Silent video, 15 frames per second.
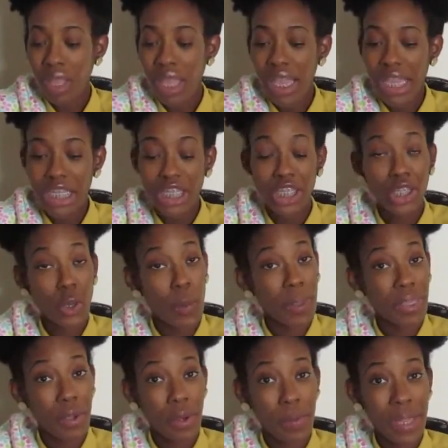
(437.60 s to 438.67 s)
And she told me
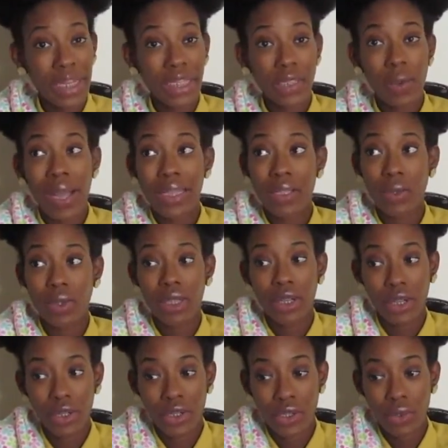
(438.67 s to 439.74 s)
30 minutes. So I told the
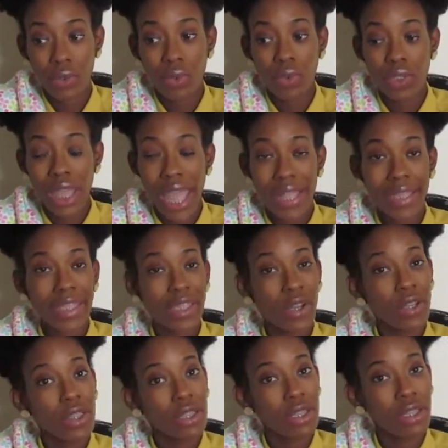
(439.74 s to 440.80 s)
nurse who had to
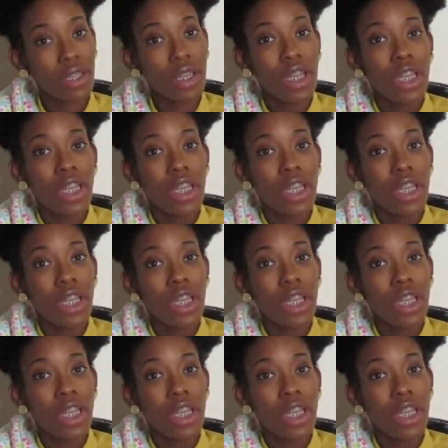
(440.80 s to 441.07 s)
start the